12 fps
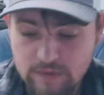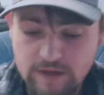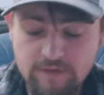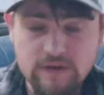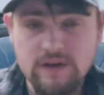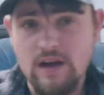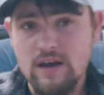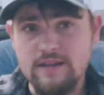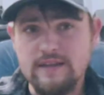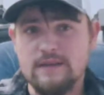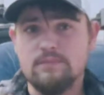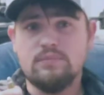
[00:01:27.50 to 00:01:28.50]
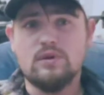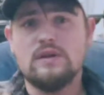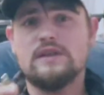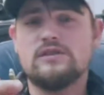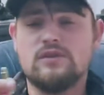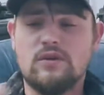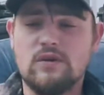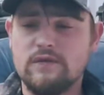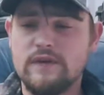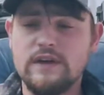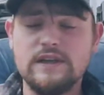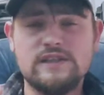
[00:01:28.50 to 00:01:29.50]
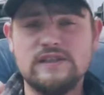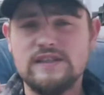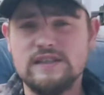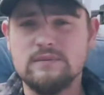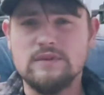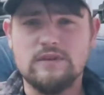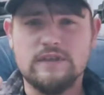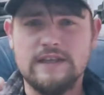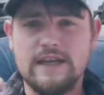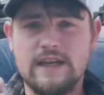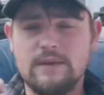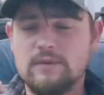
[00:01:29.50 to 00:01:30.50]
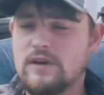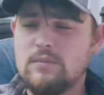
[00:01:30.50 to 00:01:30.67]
believe it or not, the bullets are very similar in diameter.